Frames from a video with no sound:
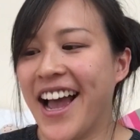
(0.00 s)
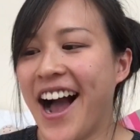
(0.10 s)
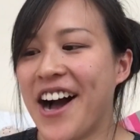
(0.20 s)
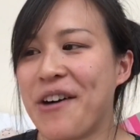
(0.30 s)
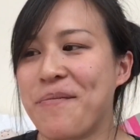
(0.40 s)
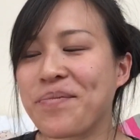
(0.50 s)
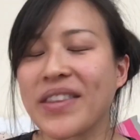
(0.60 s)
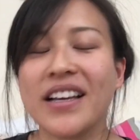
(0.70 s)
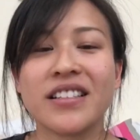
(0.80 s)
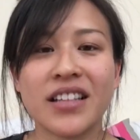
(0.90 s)

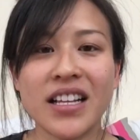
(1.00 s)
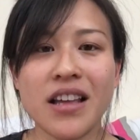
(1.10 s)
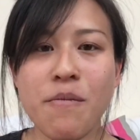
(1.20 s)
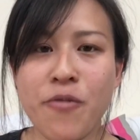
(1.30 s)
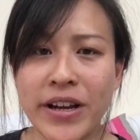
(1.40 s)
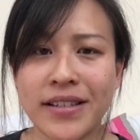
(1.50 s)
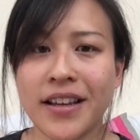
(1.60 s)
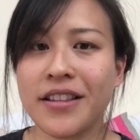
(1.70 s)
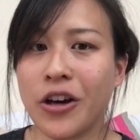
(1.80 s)
So that's embracing